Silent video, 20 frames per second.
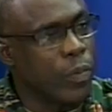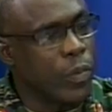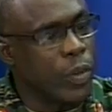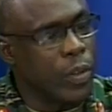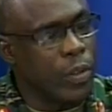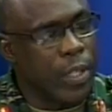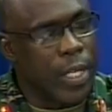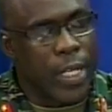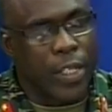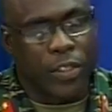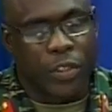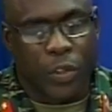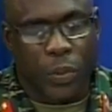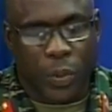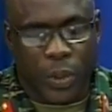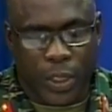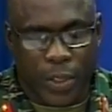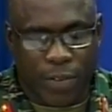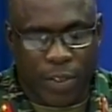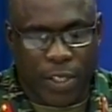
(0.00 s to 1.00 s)
right, through
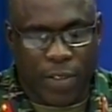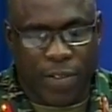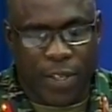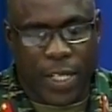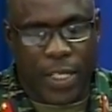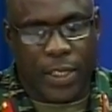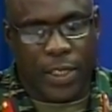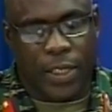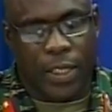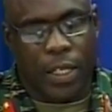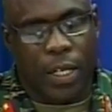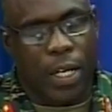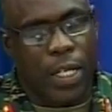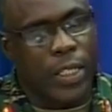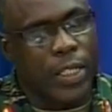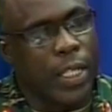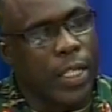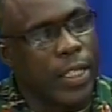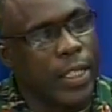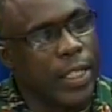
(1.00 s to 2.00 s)
civil defense and all
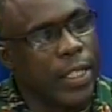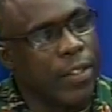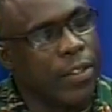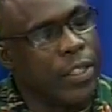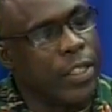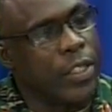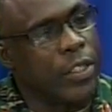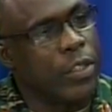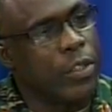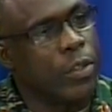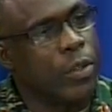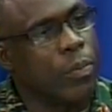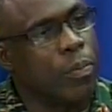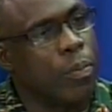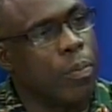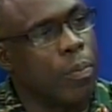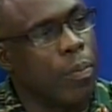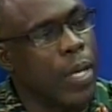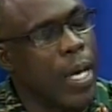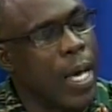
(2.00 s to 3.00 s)
the other areas.
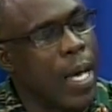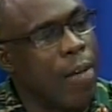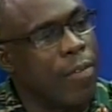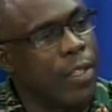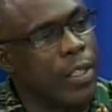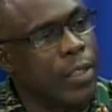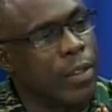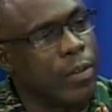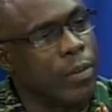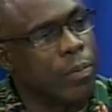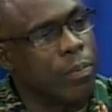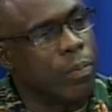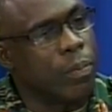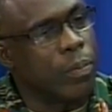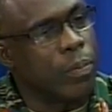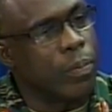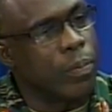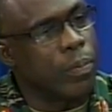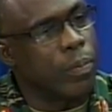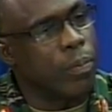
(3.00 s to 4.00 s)
Have a
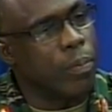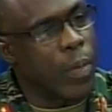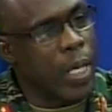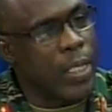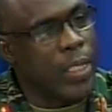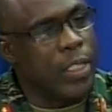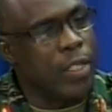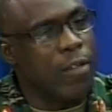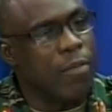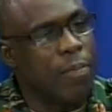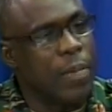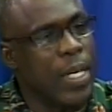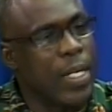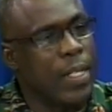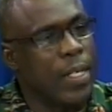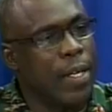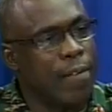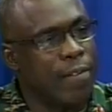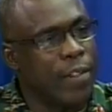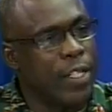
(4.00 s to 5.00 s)
body of men
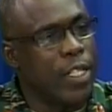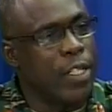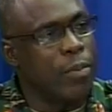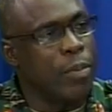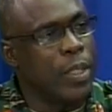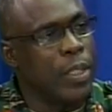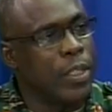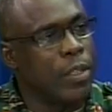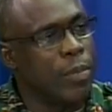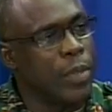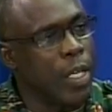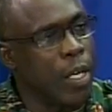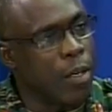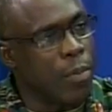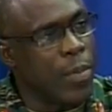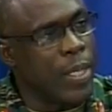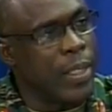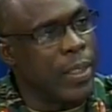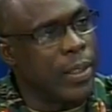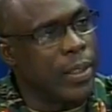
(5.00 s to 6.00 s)
available to be
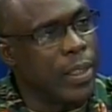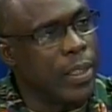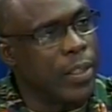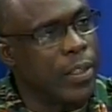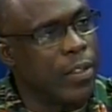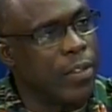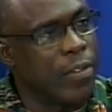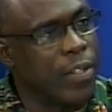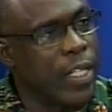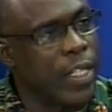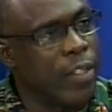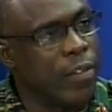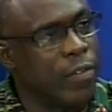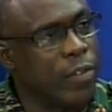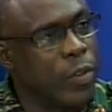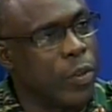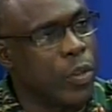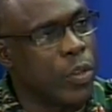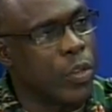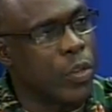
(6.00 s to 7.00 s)
augmented into the regular
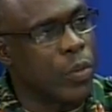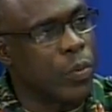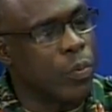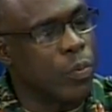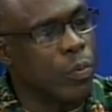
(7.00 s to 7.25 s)
force.